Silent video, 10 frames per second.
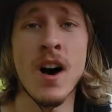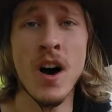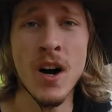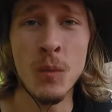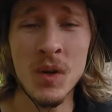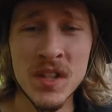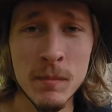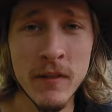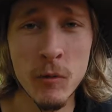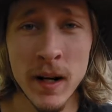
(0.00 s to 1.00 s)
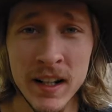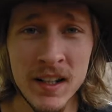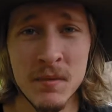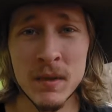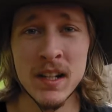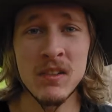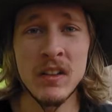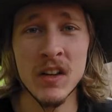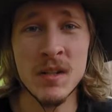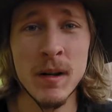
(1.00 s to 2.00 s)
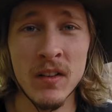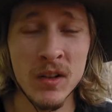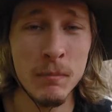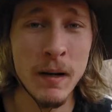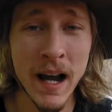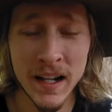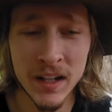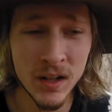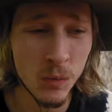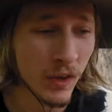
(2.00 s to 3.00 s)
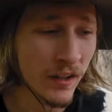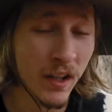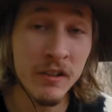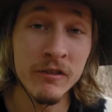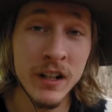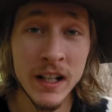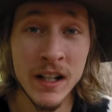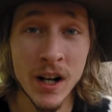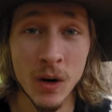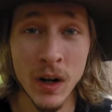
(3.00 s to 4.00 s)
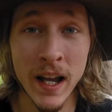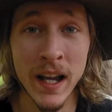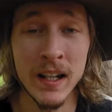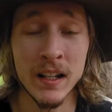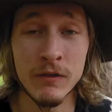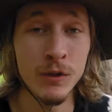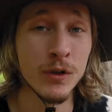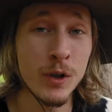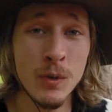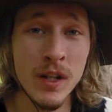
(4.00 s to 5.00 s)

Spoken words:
Alright, what's up everybody? It's me, Levi Spangler, back here with another video. And if you're new